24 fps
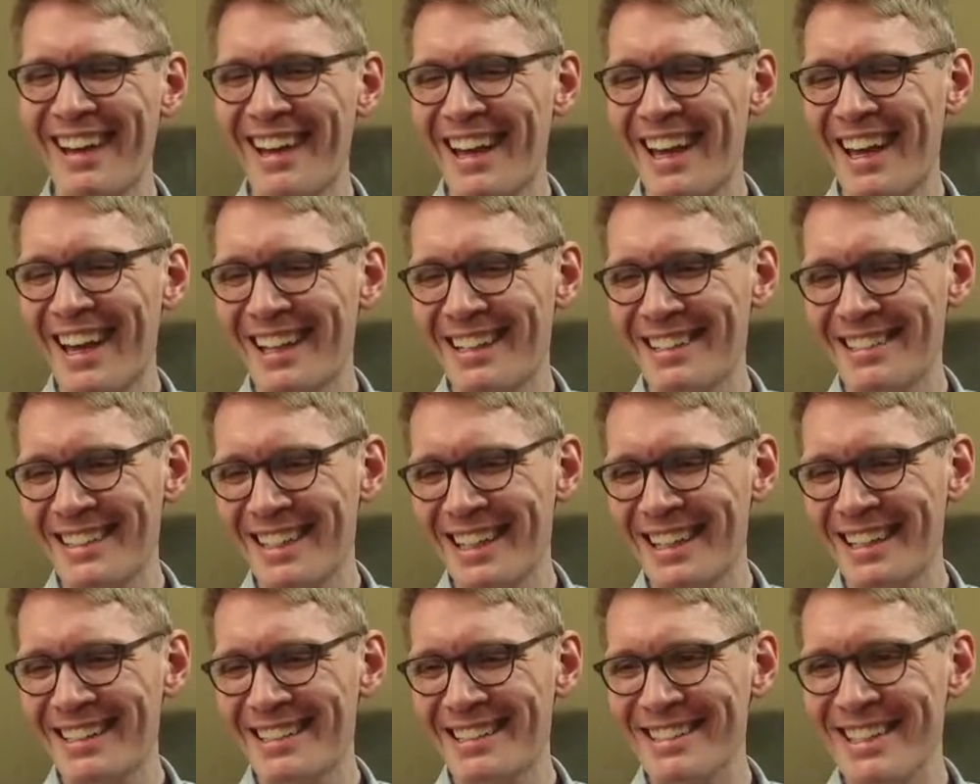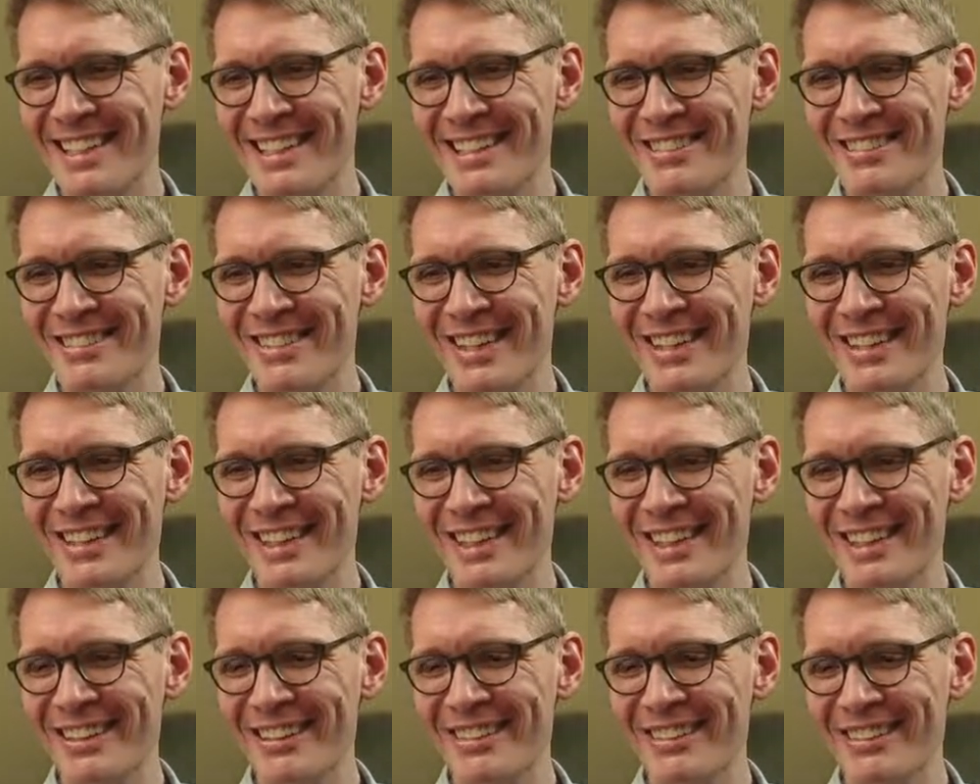And Satan says, Well,
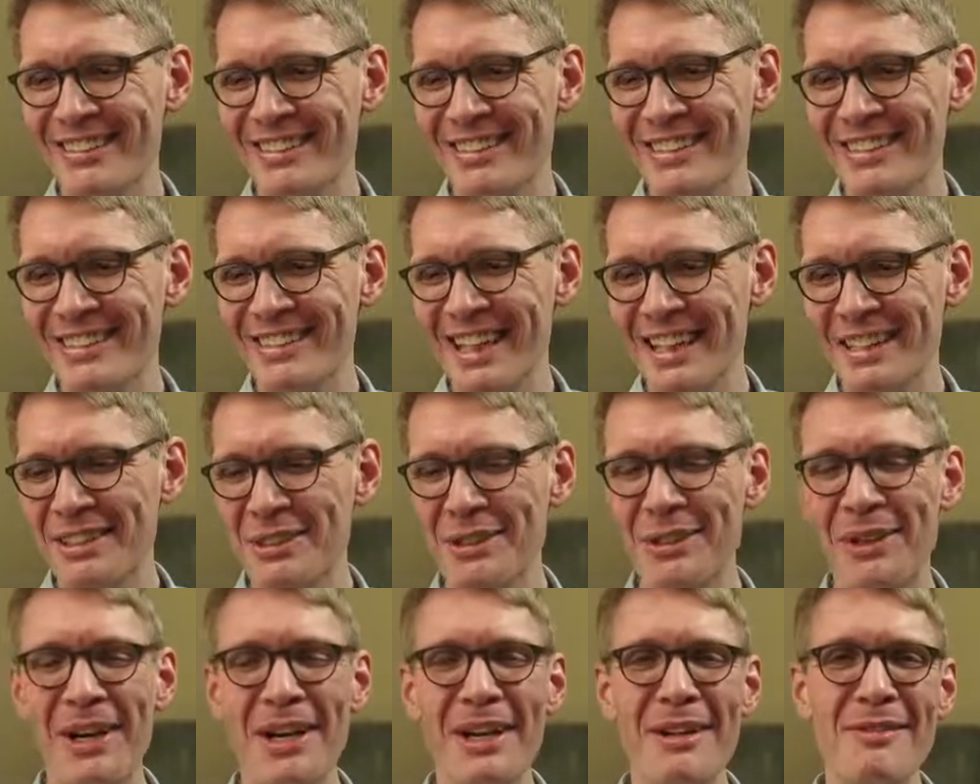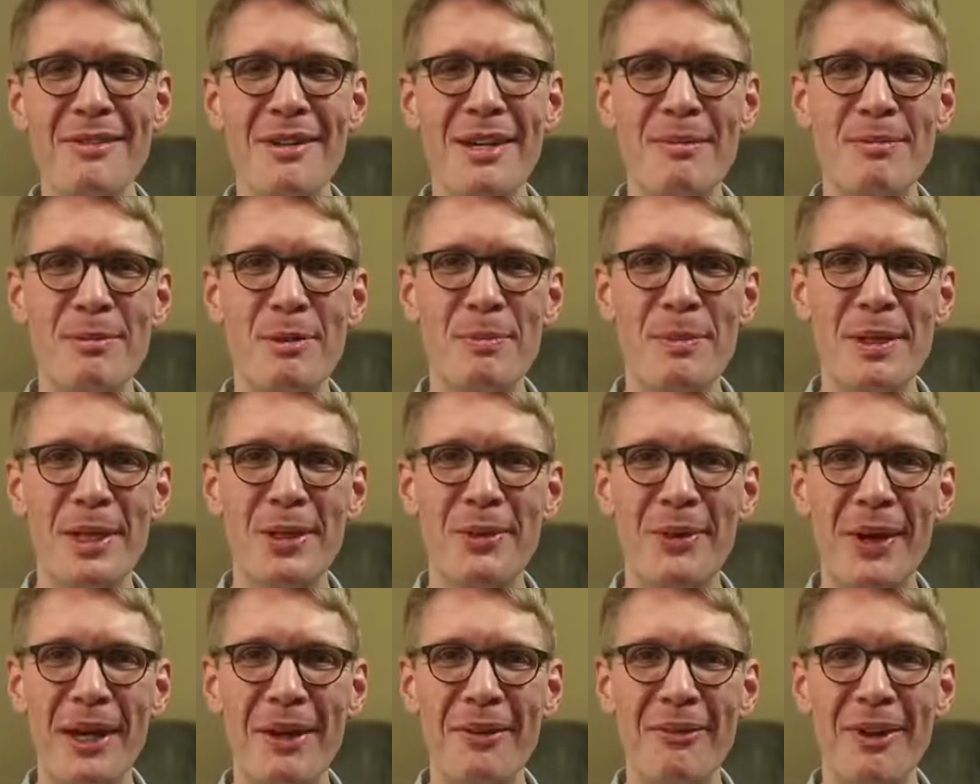it's not so hard for him to be
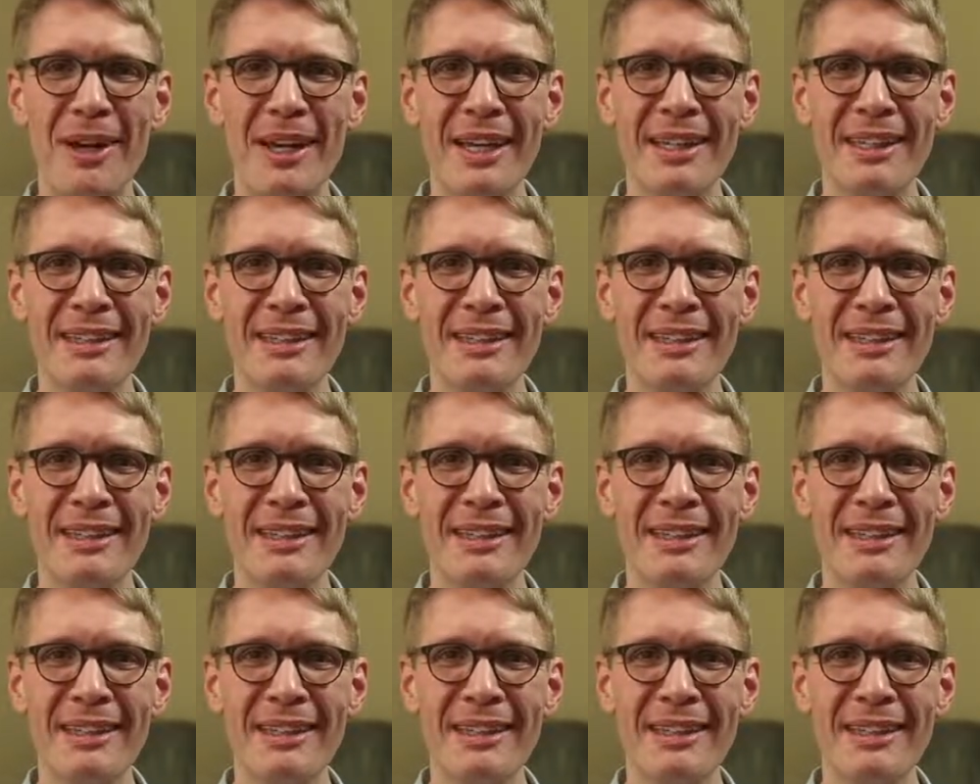great, right?